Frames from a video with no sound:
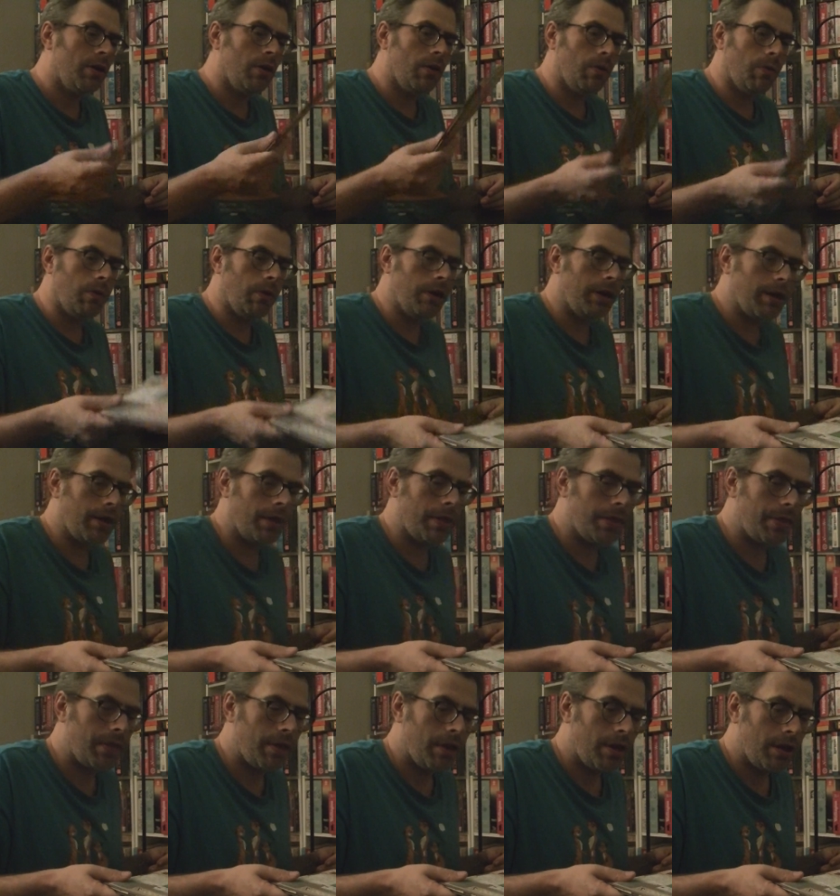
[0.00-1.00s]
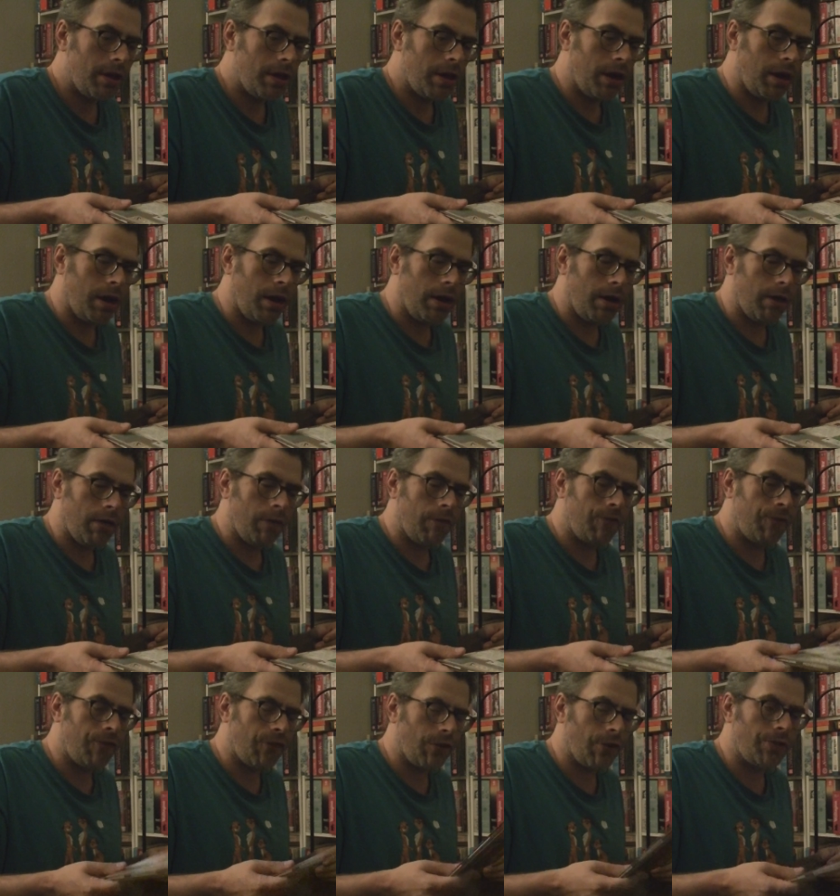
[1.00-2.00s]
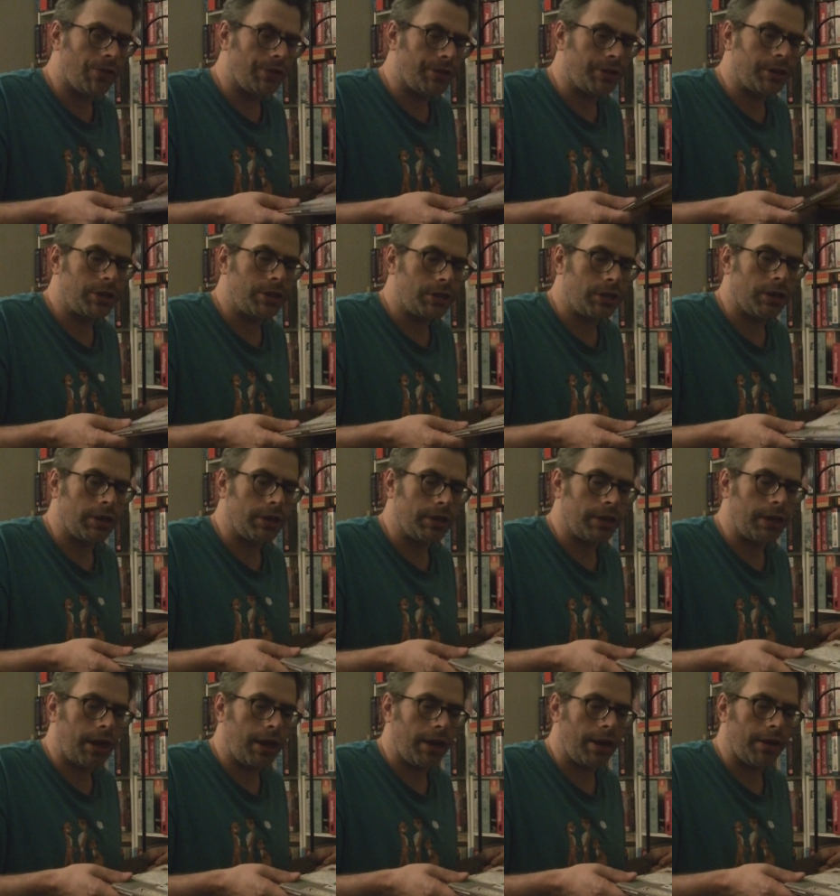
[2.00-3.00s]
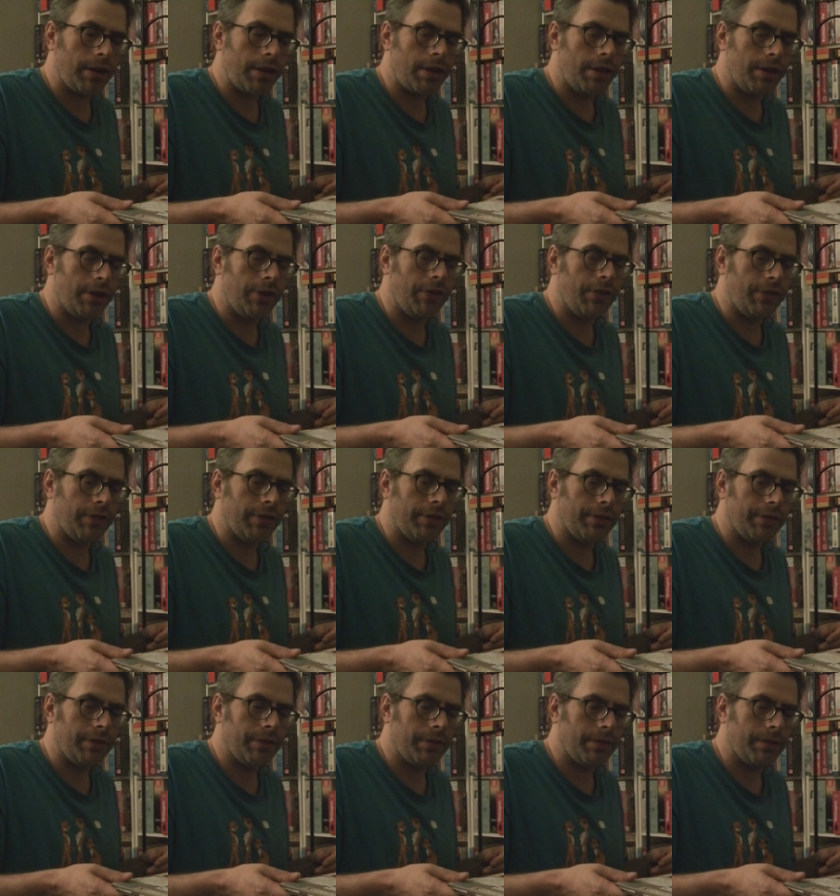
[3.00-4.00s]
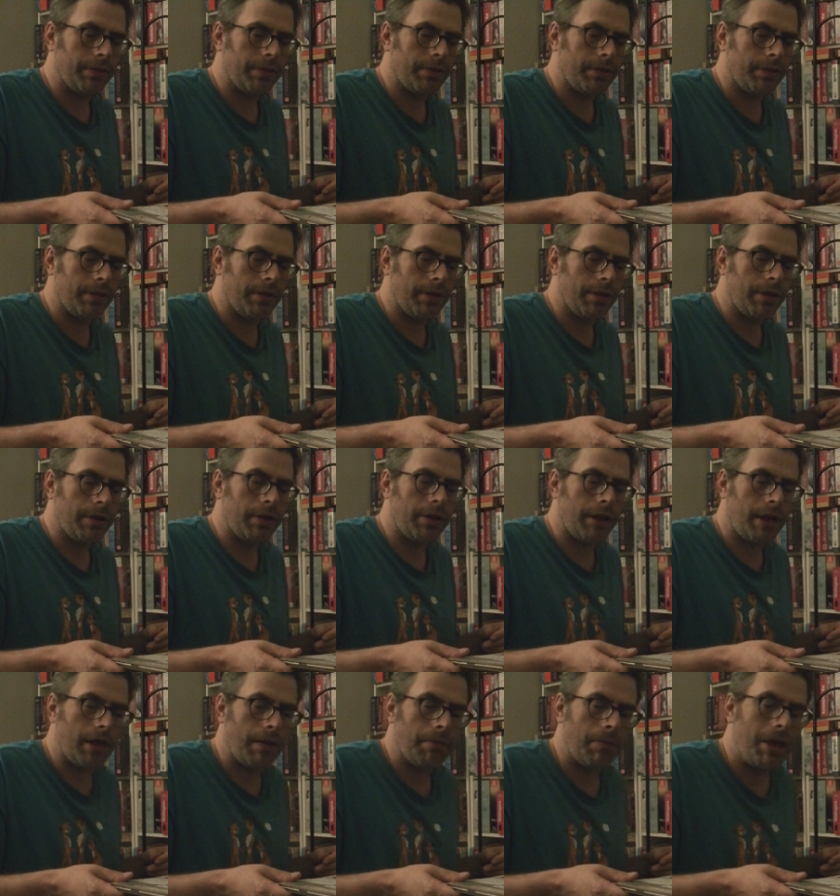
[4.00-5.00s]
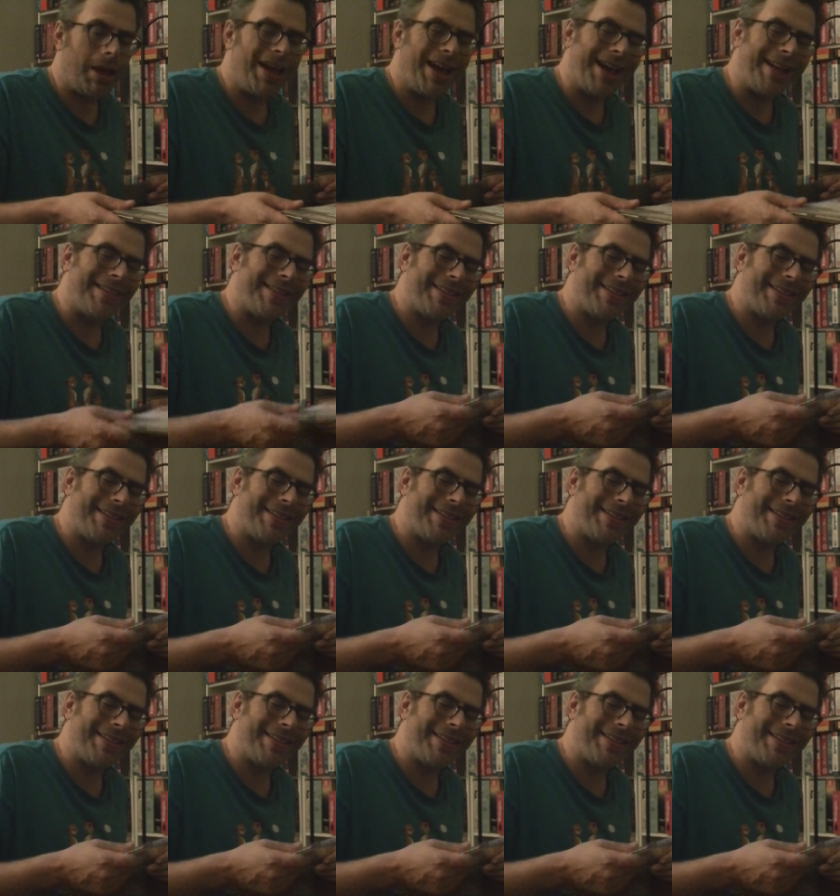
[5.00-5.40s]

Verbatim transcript: with uh, further distilling that CDG uh, game and